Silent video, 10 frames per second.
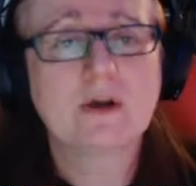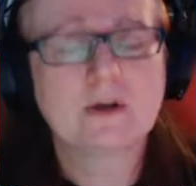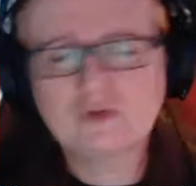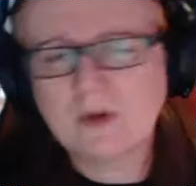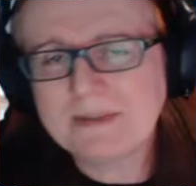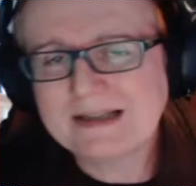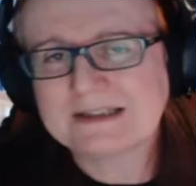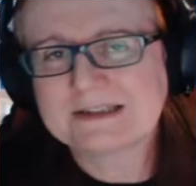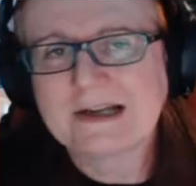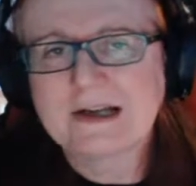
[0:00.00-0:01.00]

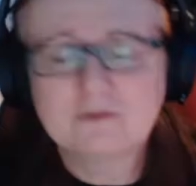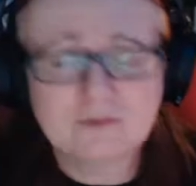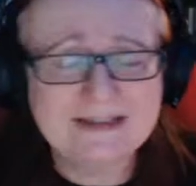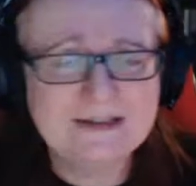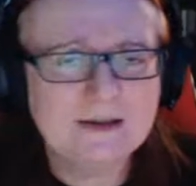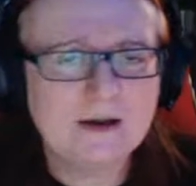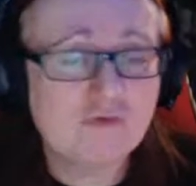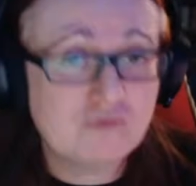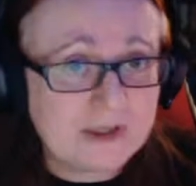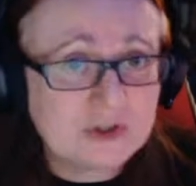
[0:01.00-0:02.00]
Necropolis, written
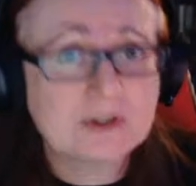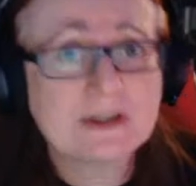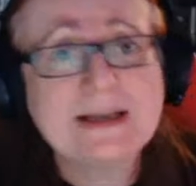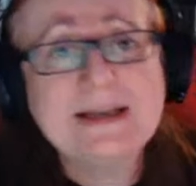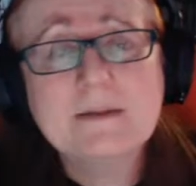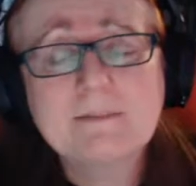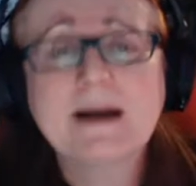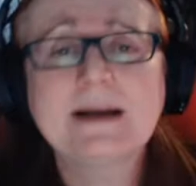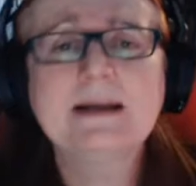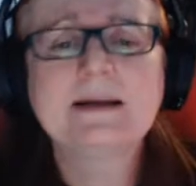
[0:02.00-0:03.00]
originally
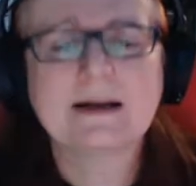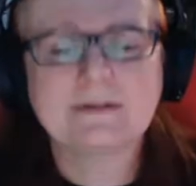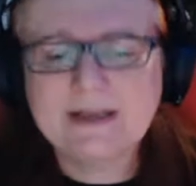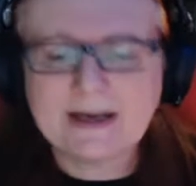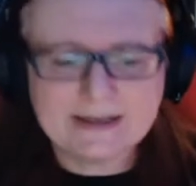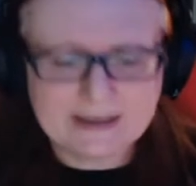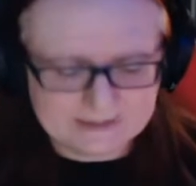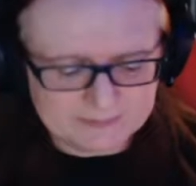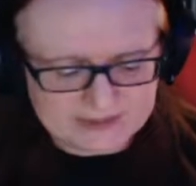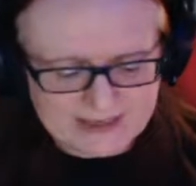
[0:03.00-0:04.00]
by Gary Gygax
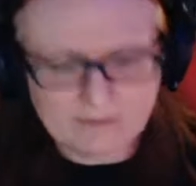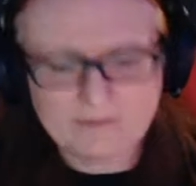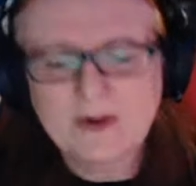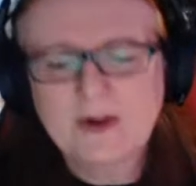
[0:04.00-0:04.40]
himself.